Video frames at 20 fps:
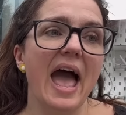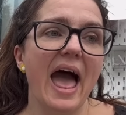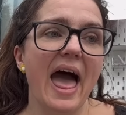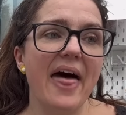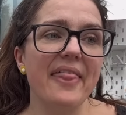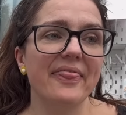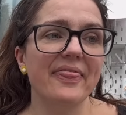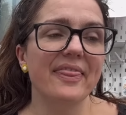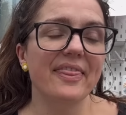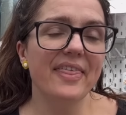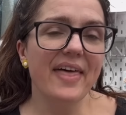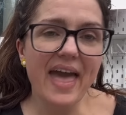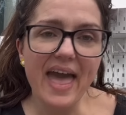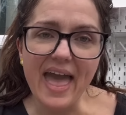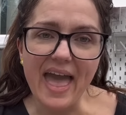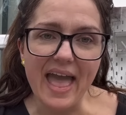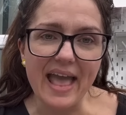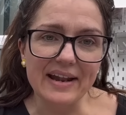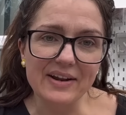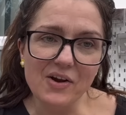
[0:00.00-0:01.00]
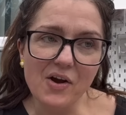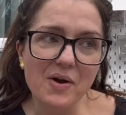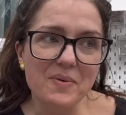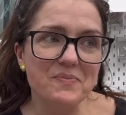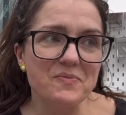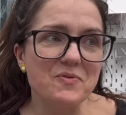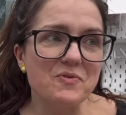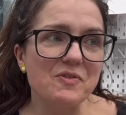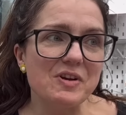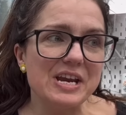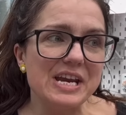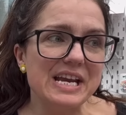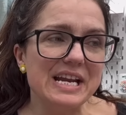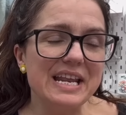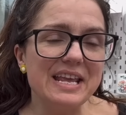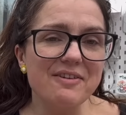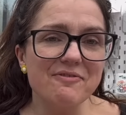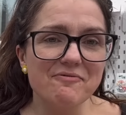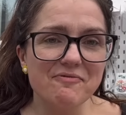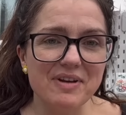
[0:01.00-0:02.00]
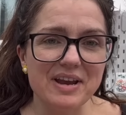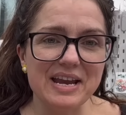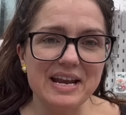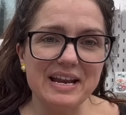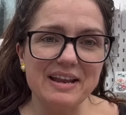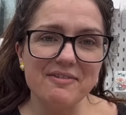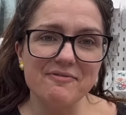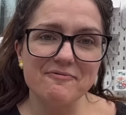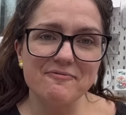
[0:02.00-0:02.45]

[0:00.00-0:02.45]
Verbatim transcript: And then I'm really, really,